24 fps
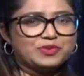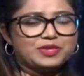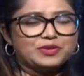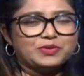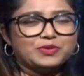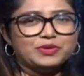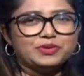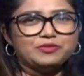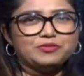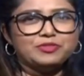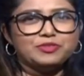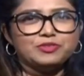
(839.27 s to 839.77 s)
We're
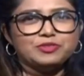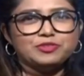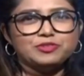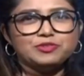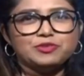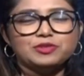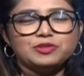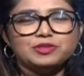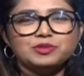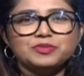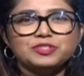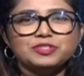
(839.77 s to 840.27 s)
going for a
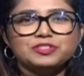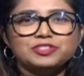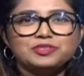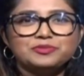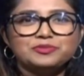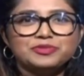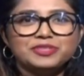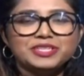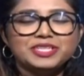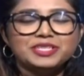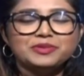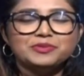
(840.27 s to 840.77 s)
short
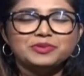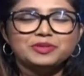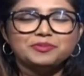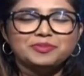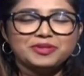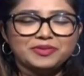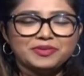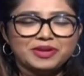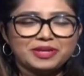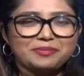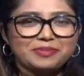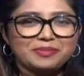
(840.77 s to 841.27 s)
commercial break. We'll
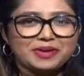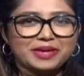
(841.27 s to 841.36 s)
be right